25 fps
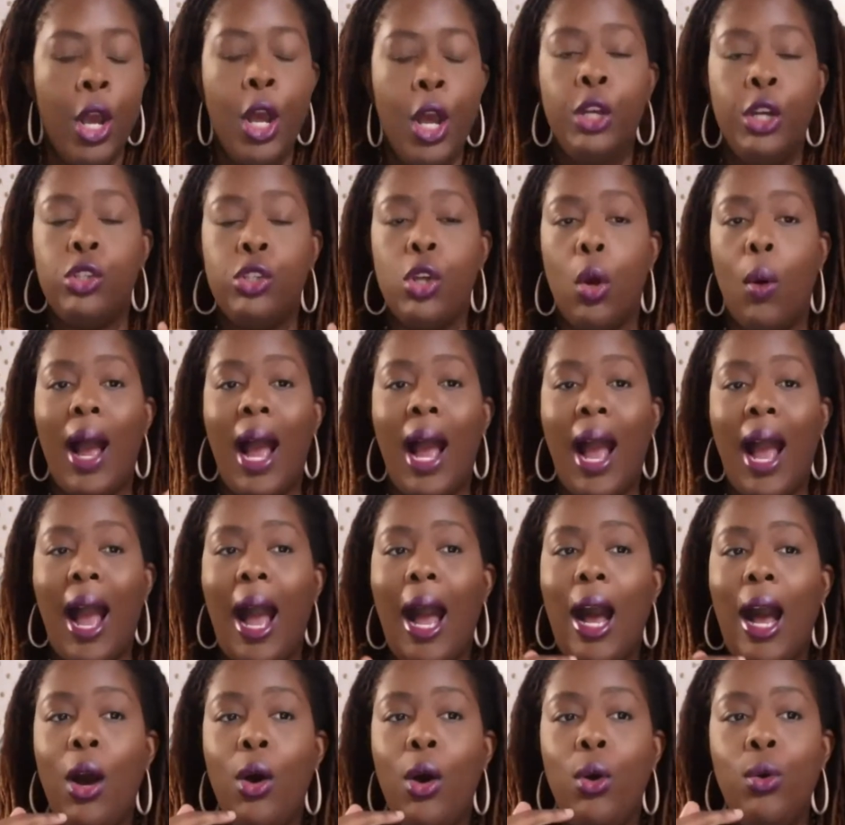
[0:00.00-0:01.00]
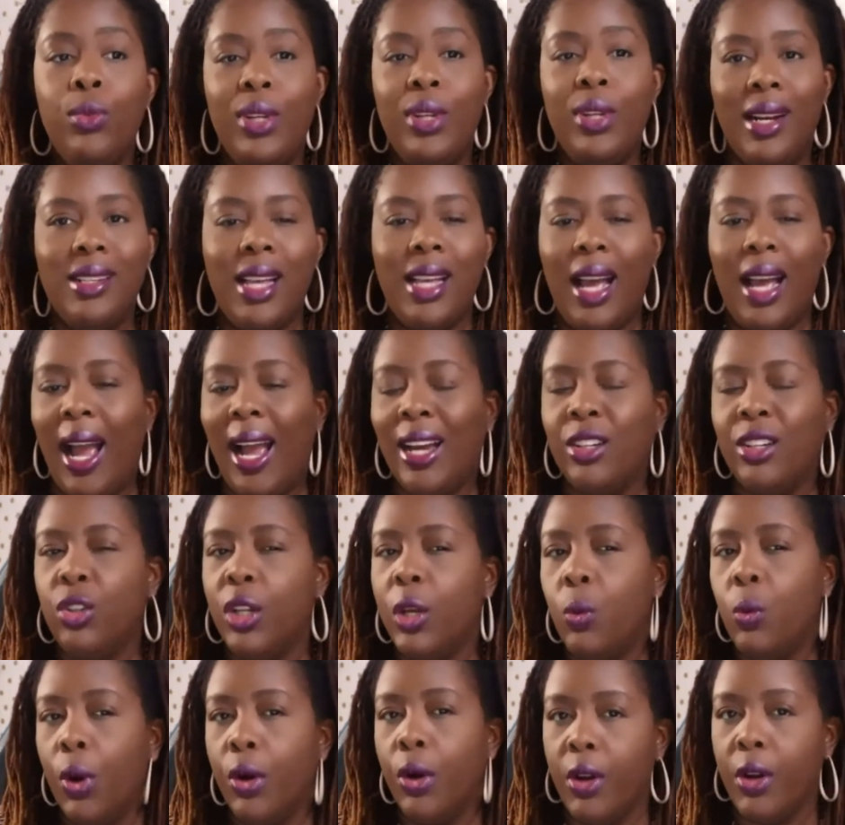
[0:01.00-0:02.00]
So how does that
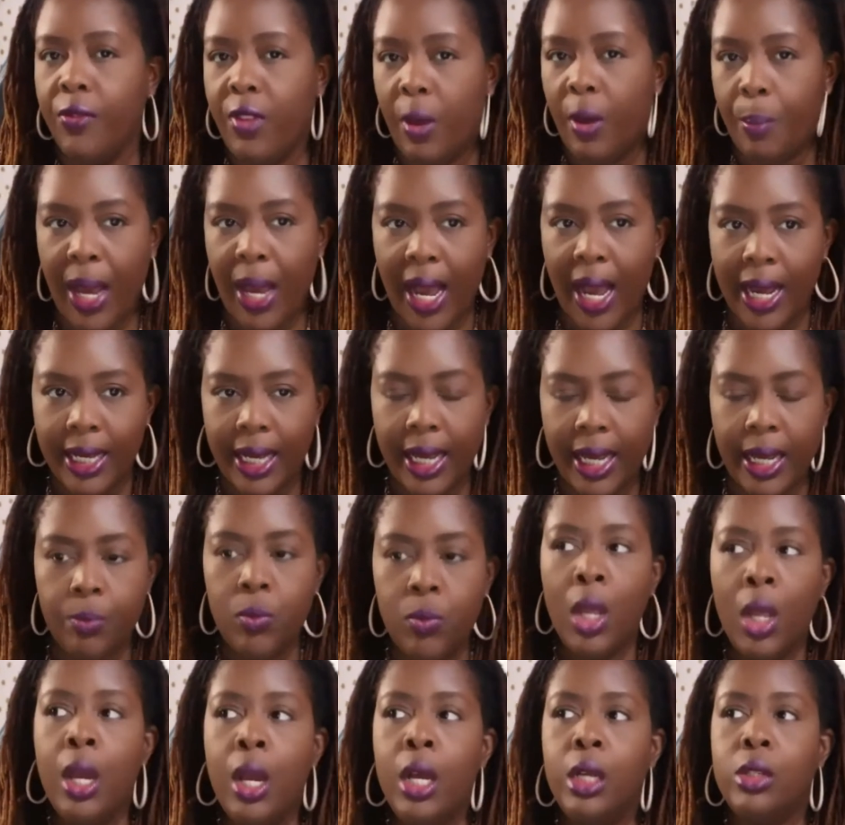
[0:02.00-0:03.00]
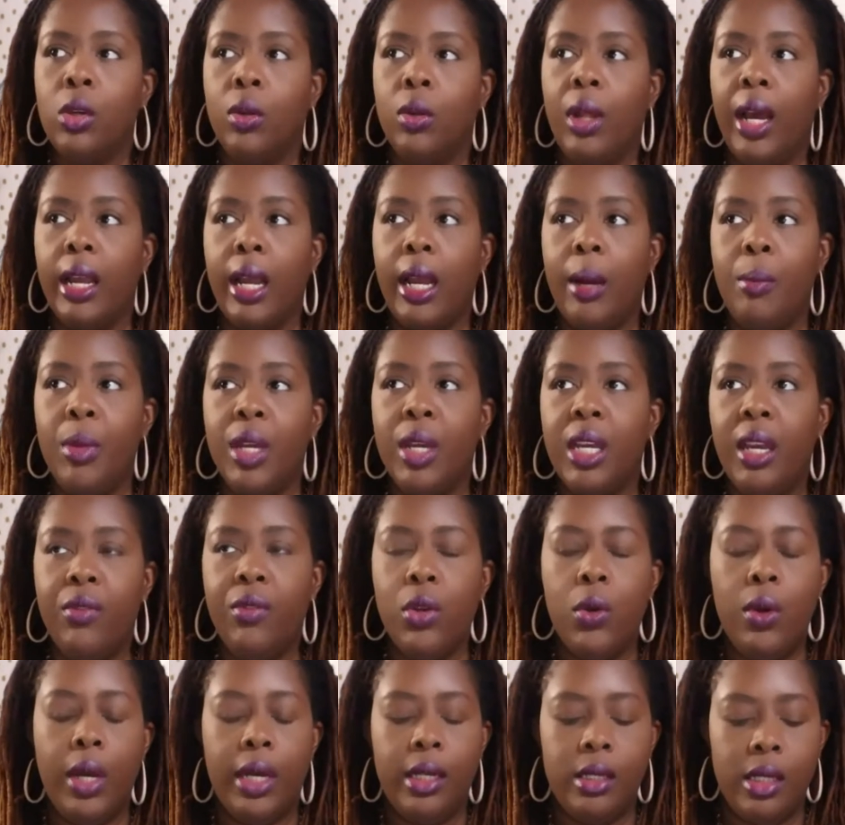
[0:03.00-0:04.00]
actually work on the back end? So like, I'm gonna give
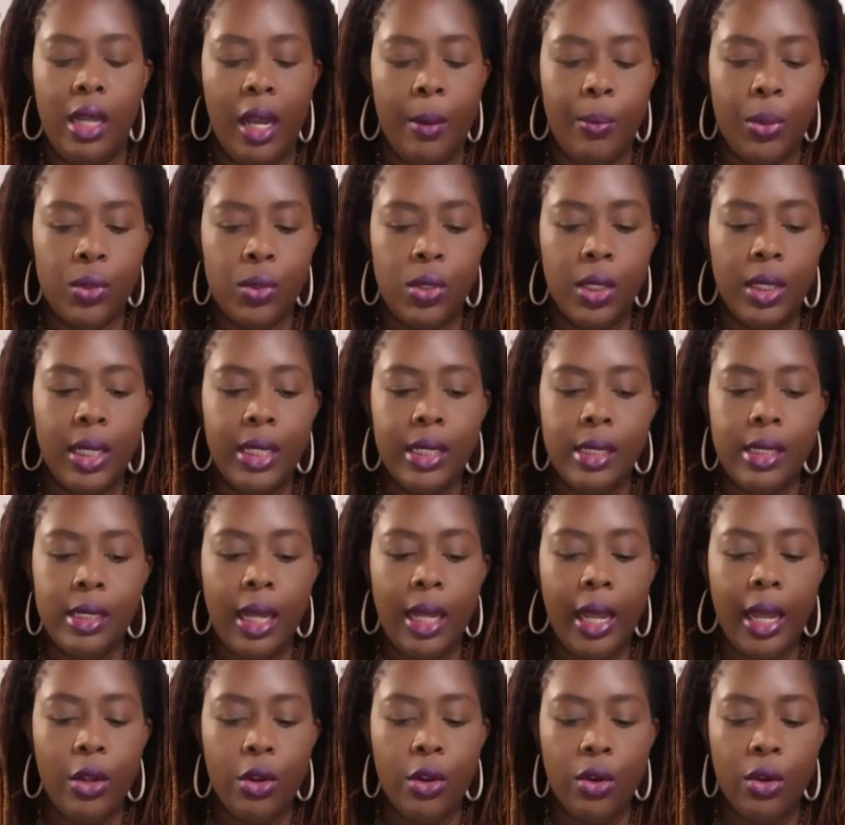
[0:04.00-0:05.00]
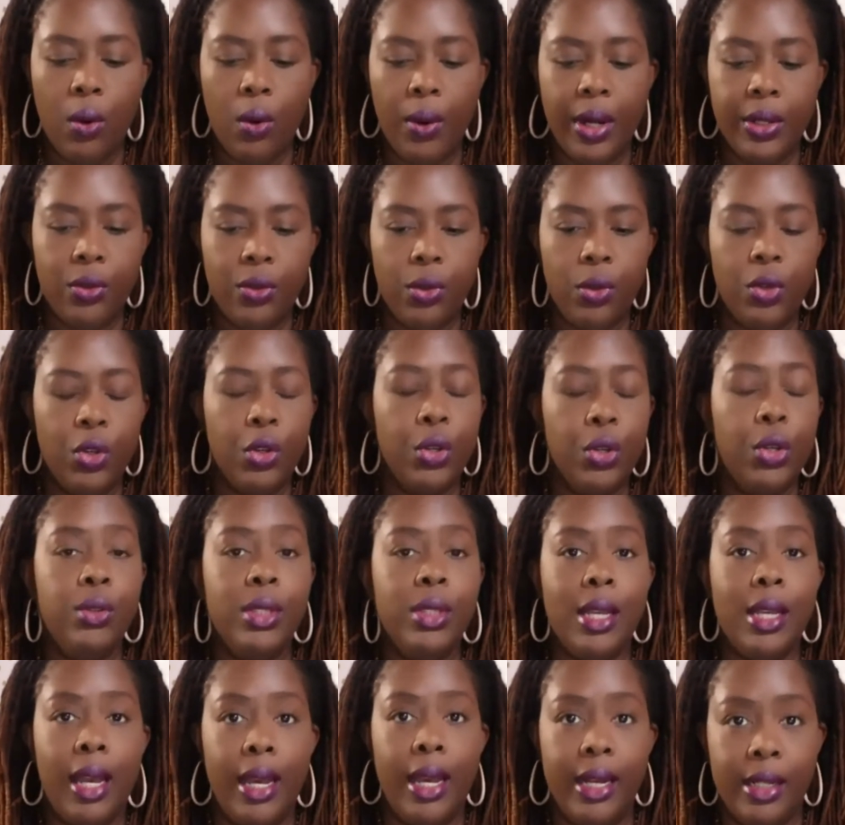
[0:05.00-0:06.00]
you an example. So let's say you're
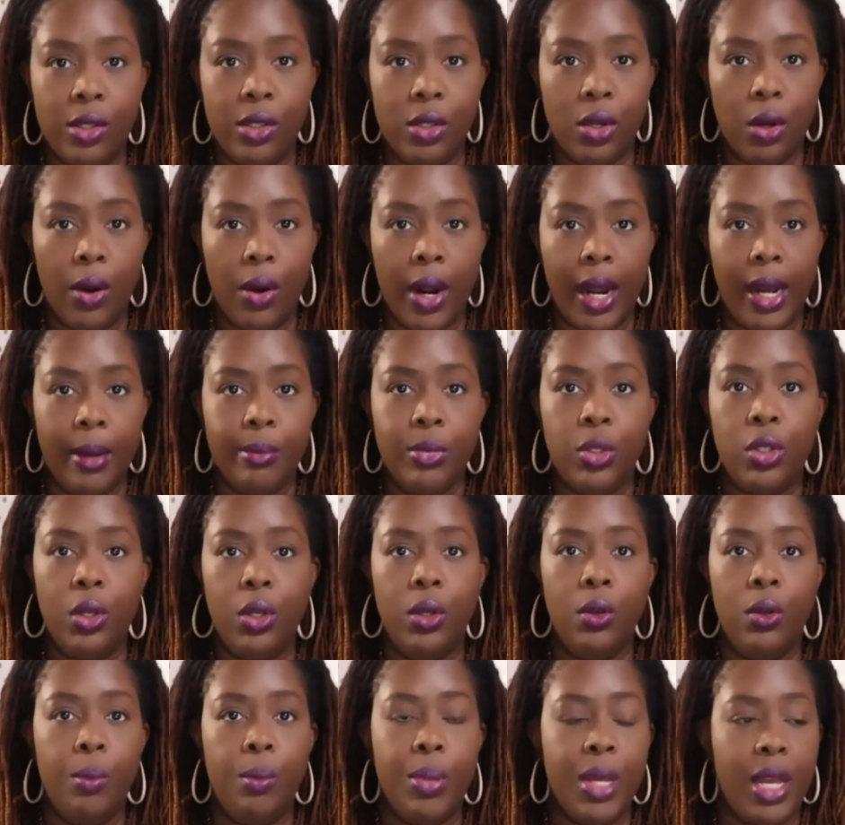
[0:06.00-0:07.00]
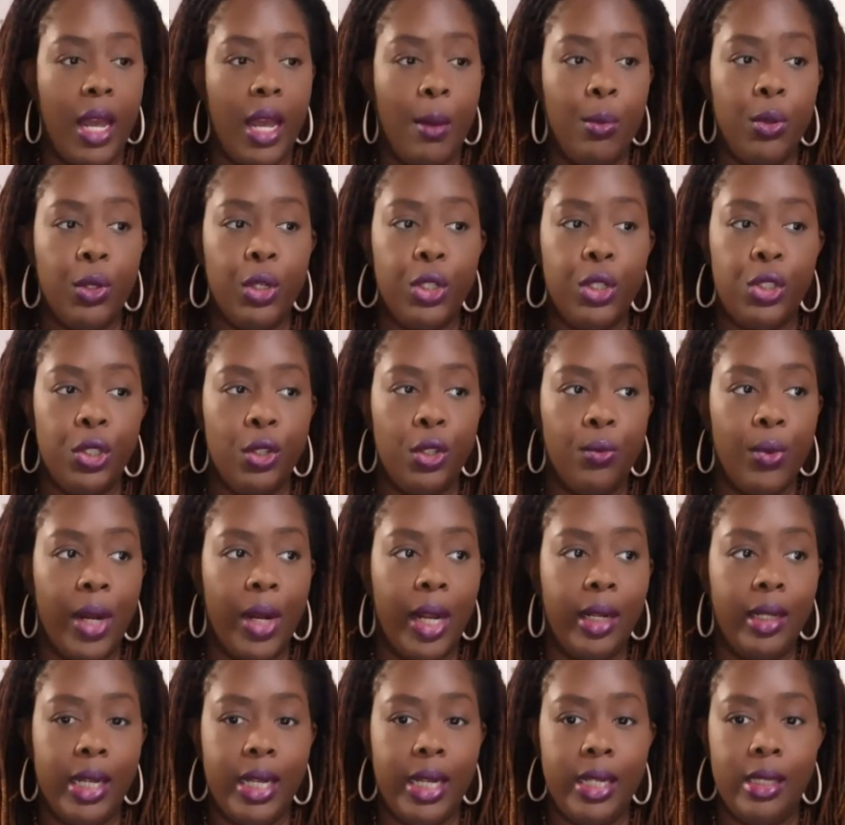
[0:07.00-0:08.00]
using Instagram to be able to
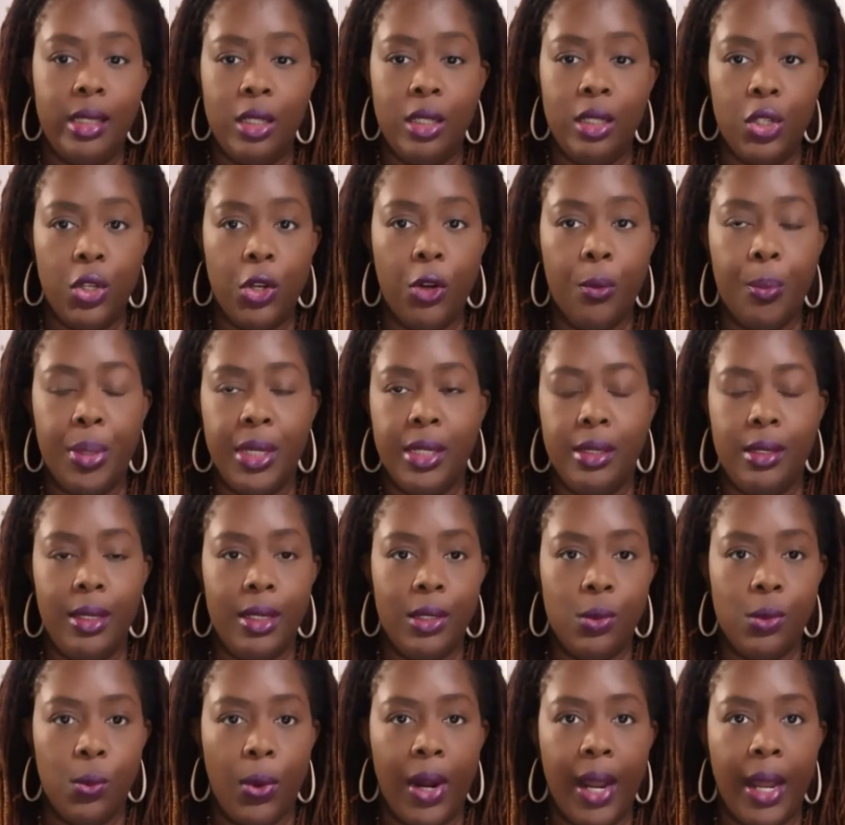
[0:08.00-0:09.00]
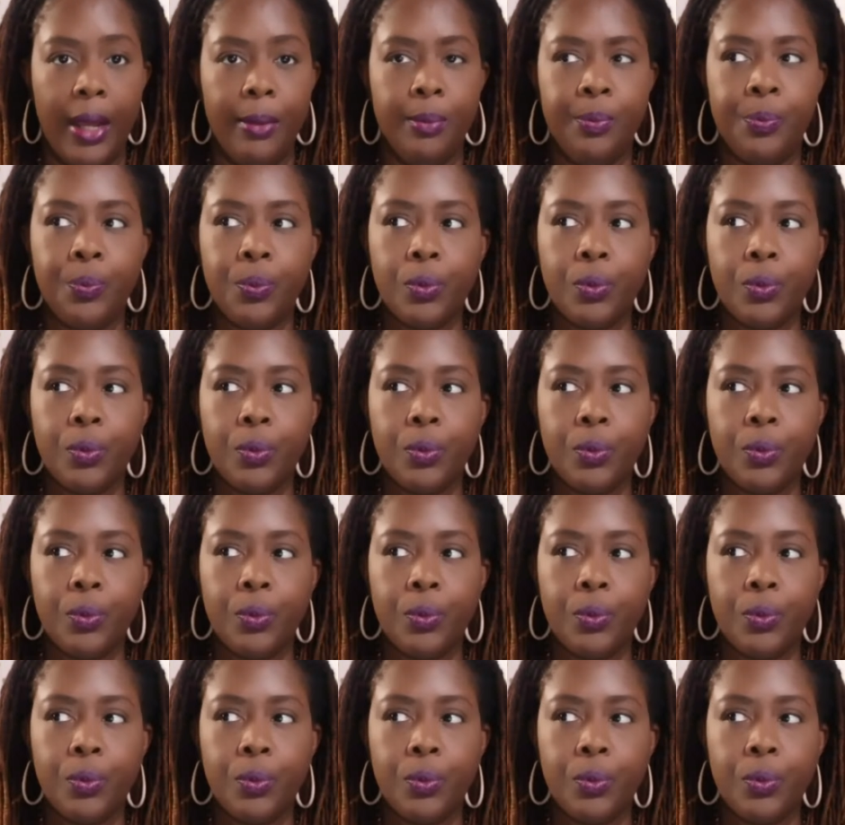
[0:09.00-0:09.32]
generate leads into your business, right?